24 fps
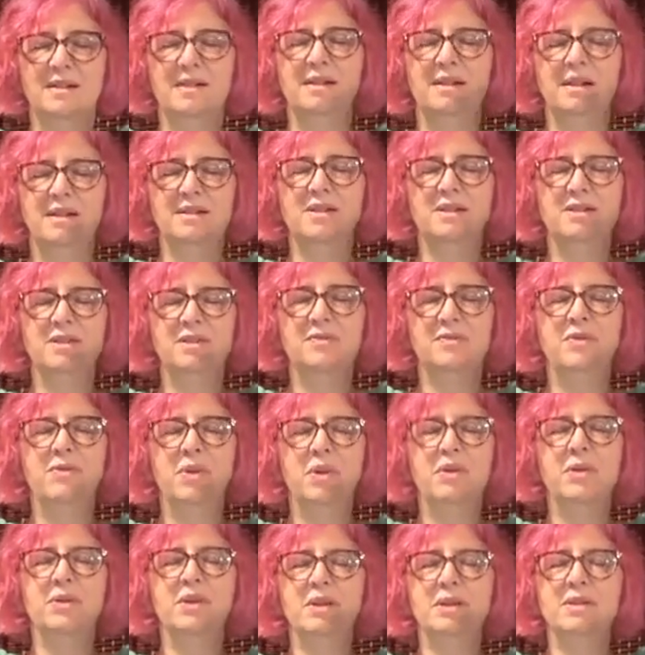And just
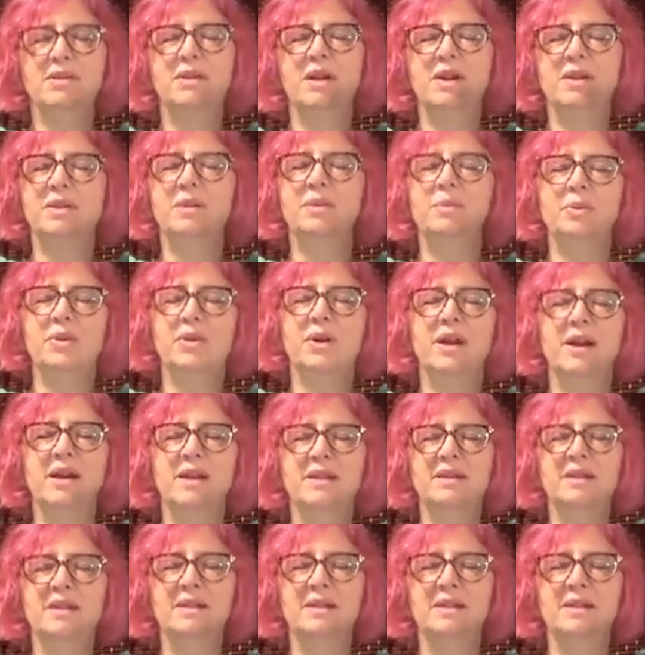focus on the breath.